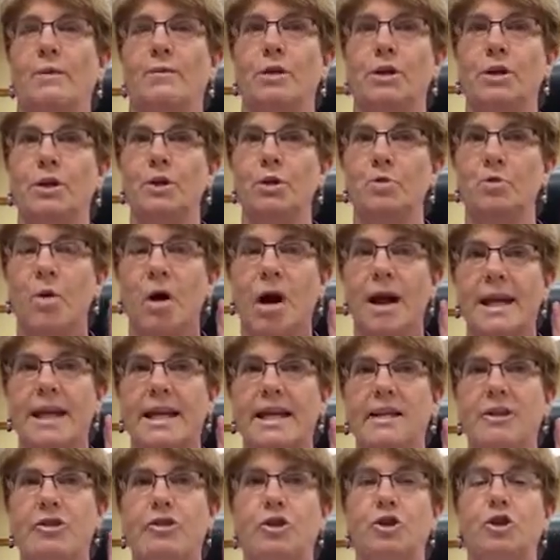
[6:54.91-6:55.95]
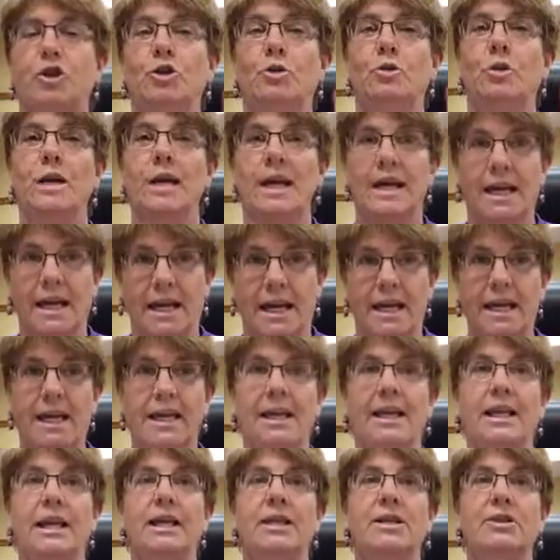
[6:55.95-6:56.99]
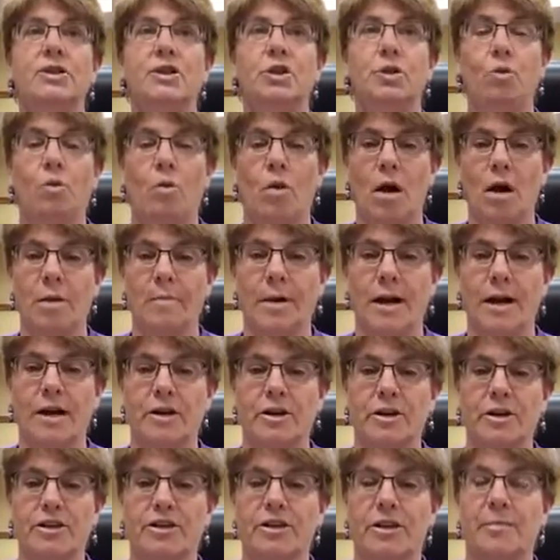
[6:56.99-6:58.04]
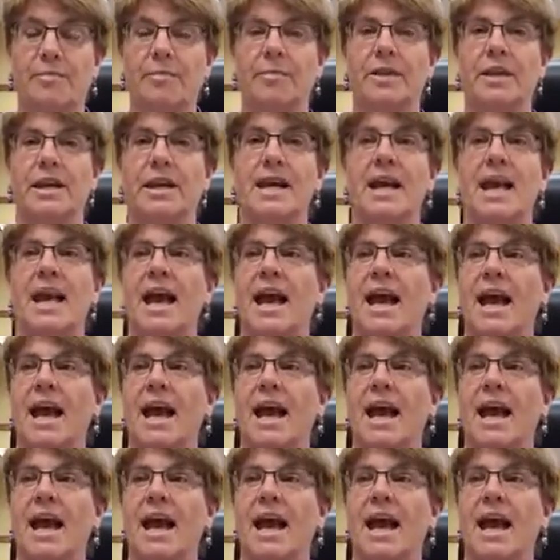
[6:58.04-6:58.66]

When you walk into Kenny's or Walmart or something,